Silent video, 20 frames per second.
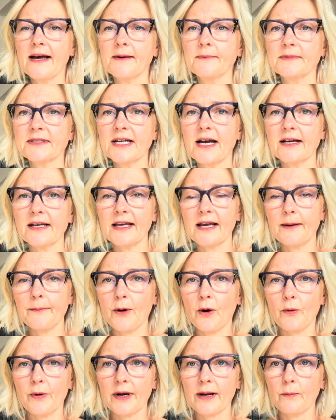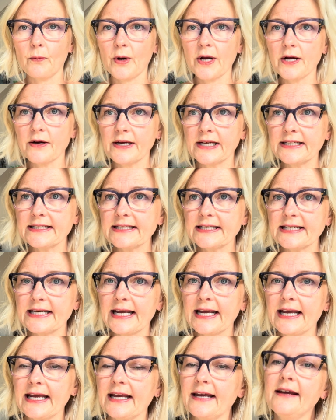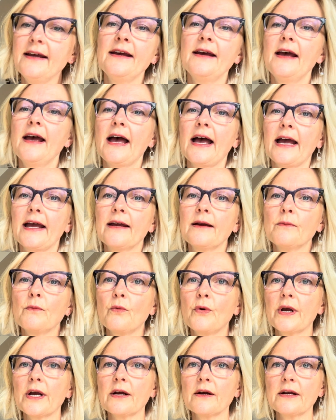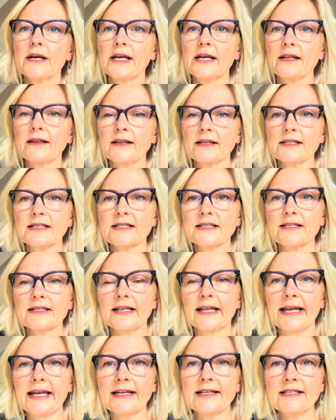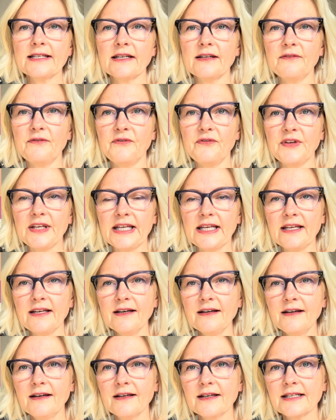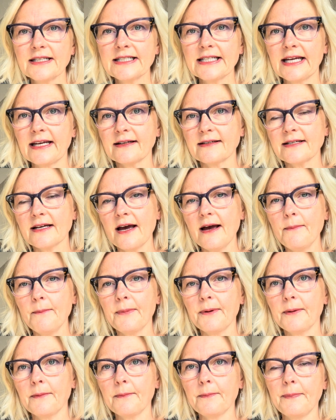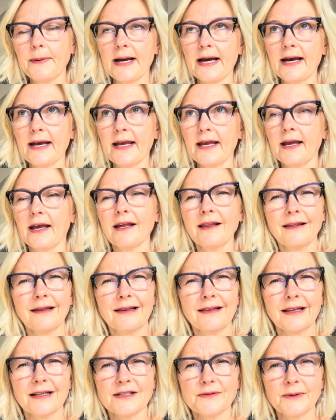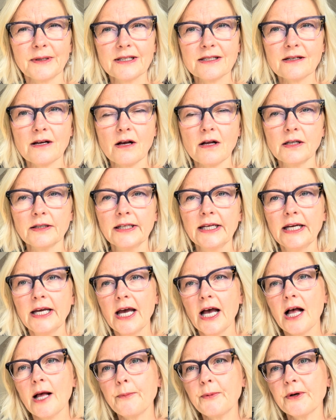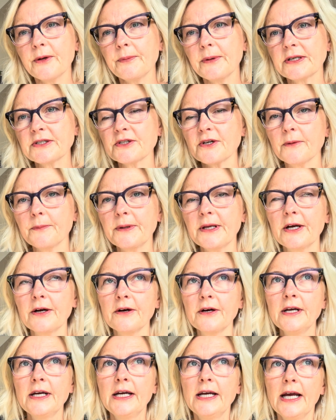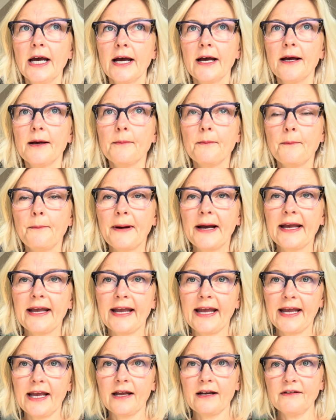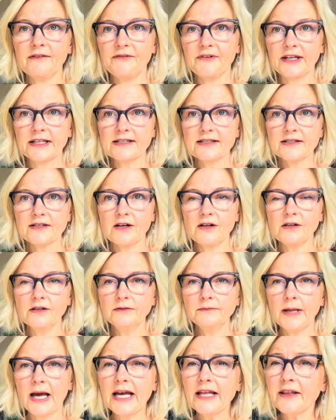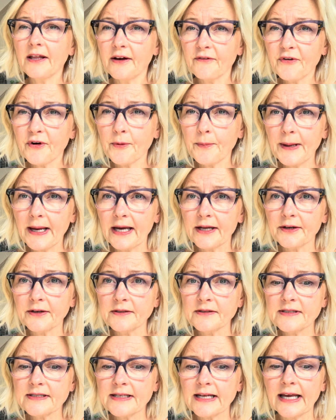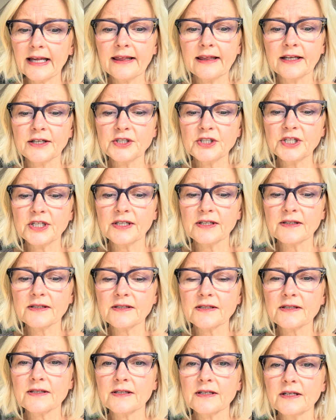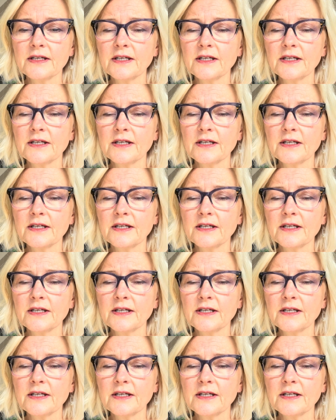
talking about what I'm wearing today. I am wearing the Slanted V tank top by, I think that's what it's called. I'll put a picture up here, by Ventzel. I love her patterns. I think she is